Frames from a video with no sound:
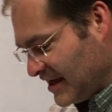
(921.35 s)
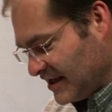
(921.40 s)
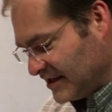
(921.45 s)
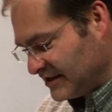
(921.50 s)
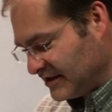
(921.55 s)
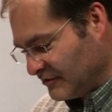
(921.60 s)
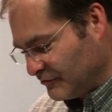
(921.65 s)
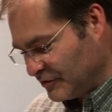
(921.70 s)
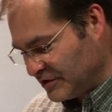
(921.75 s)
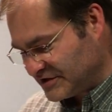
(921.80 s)
And
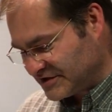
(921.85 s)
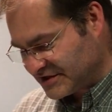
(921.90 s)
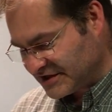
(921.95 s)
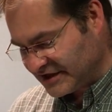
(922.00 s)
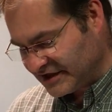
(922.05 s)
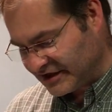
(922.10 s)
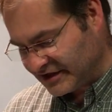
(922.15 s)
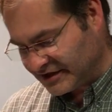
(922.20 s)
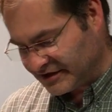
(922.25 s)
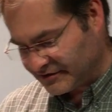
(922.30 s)
then we
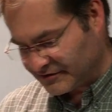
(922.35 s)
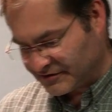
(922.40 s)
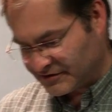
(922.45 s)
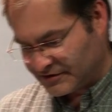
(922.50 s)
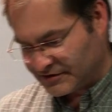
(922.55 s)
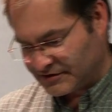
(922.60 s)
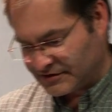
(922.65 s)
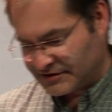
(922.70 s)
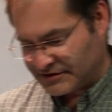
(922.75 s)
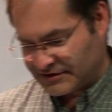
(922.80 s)
see
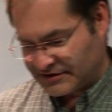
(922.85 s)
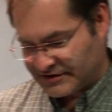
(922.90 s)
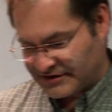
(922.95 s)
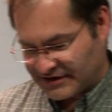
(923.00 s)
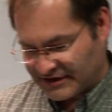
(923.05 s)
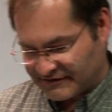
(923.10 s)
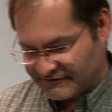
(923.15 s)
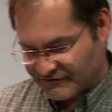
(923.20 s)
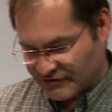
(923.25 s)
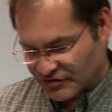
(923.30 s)

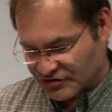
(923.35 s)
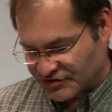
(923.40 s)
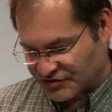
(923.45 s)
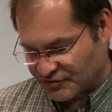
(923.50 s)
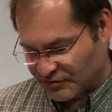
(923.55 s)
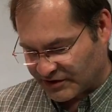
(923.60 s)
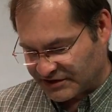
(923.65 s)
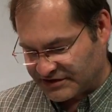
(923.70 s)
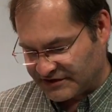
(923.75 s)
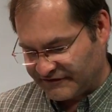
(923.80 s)
in verse
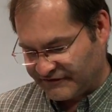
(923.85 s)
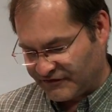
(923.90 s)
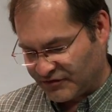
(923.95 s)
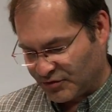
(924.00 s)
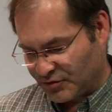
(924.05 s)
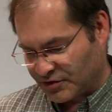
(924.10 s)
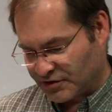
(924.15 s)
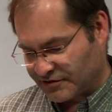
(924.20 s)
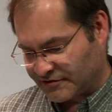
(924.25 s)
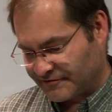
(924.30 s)

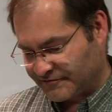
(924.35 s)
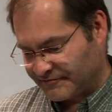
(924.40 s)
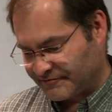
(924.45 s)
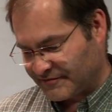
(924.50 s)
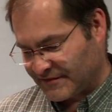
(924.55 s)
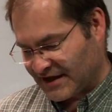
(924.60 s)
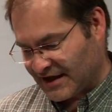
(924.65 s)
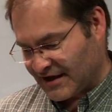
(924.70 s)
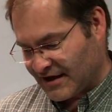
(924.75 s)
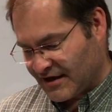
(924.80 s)
24,
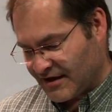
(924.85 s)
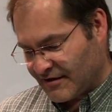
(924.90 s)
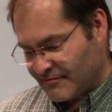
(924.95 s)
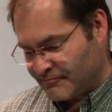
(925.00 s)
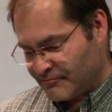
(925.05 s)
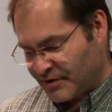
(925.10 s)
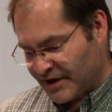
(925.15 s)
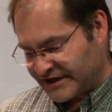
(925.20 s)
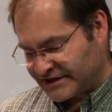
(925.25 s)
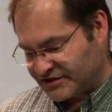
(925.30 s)

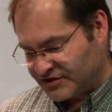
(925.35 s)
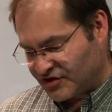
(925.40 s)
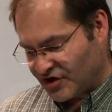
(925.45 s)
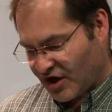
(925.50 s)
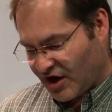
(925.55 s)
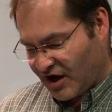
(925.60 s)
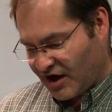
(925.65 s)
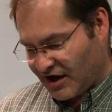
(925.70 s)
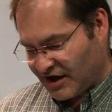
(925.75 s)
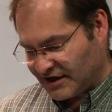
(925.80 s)
but
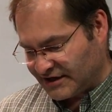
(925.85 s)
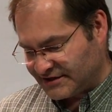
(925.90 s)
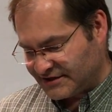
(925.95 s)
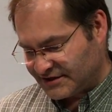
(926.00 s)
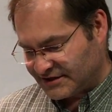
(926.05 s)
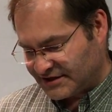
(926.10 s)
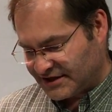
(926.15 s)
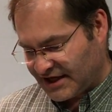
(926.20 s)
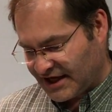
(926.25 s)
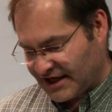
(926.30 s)
God
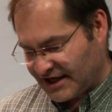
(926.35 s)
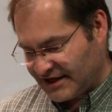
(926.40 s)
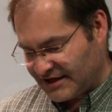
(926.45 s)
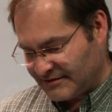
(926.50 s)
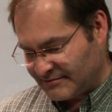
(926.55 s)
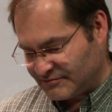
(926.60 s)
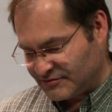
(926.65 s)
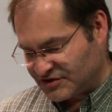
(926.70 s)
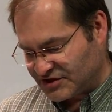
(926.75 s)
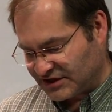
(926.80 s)

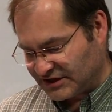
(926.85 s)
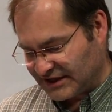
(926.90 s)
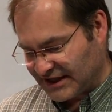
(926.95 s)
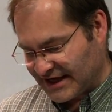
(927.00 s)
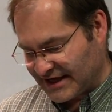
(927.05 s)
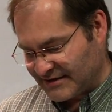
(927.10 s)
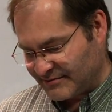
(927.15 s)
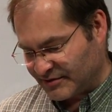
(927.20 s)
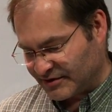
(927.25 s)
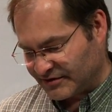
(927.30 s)
came to
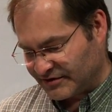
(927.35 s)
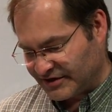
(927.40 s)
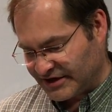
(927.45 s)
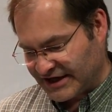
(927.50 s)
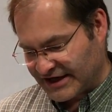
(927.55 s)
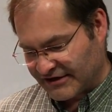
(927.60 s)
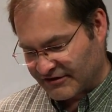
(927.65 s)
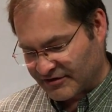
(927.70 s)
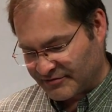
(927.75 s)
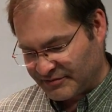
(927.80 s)
Laban
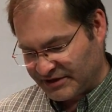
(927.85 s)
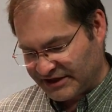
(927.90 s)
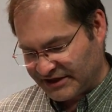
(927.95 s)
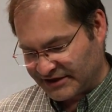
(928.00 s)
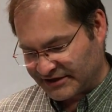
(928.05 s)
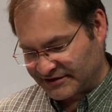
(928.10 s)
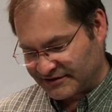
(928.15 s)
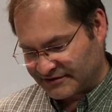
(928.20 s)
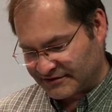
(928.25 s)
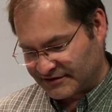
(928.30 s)
the
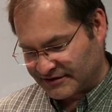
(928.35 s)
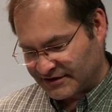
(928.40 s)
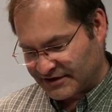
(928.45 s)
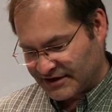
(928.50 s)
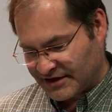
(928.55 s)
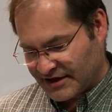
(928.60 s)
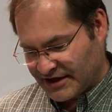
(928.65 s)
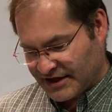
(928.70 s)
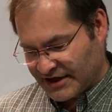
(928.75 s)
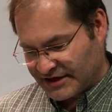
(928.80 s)
Aramean
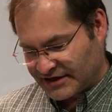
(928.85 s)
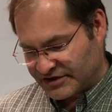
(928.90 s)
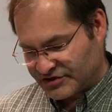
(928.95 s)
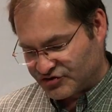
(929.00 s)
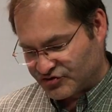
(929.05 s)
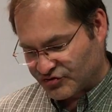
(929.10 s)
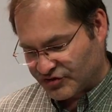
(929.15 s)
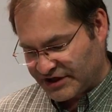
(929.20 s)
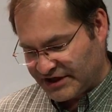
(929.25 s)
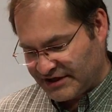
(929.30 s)
in a
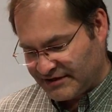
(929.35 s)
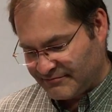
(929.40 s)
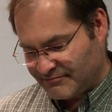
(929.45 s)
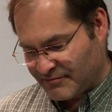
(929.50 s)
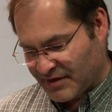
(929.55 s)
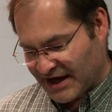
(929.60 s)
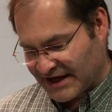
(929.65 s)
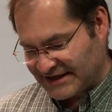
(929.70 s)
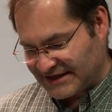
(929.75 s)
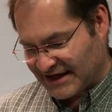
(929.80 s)
dream
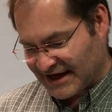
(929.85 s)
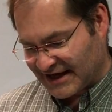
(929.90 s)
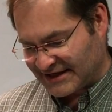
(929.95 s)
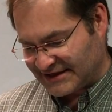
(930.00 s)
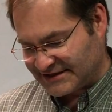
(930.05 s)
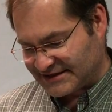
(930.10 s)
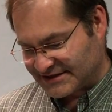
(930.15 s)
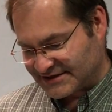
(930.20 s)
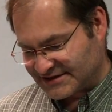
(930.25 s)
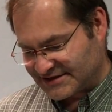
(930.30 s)
by
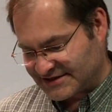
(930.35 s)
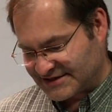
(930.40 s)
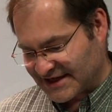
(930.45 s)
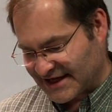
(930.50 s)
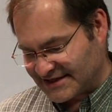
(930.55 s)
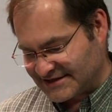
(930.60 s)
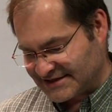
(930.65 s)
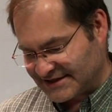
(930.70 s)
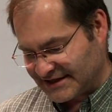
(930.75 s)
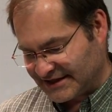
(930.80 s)
night and
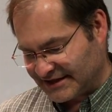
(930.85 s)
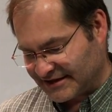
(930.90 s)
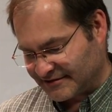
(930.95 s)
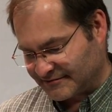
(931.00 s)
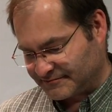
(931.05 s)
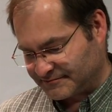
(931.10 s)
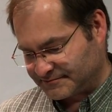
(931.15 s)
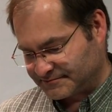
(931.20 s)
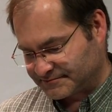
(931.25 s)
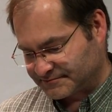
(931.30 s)
said to
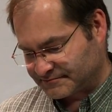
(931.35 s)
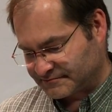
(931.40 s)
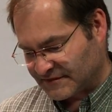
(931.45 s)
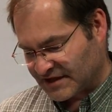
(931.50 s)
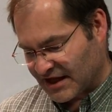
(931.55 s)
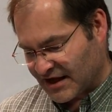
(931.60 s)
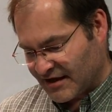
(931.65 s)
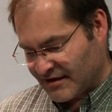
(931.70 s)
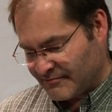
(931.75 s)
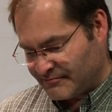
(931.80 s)
him,
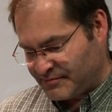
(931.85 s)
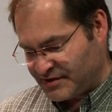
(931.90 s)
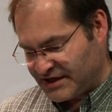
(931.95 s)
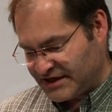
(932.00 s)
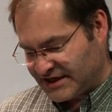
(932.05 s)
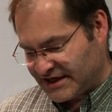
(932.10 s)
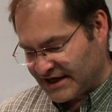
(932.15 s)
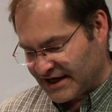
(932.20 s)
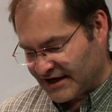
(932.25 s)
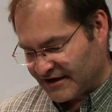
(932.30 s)
be
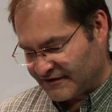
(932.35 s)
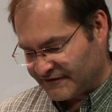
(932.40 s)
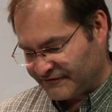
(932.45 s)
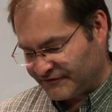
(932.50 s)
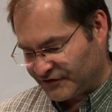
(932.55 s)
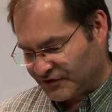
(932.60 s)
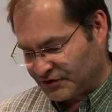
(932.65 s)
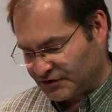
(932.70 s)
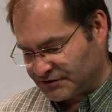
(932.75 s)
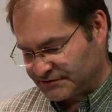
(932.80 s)

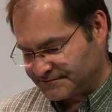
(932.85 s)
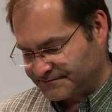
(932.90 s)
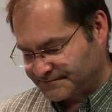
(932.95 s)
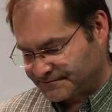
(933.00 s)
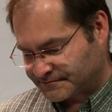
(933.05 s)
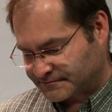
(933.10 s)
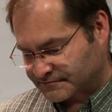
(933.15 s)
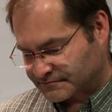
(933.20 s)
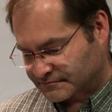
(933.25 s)
careful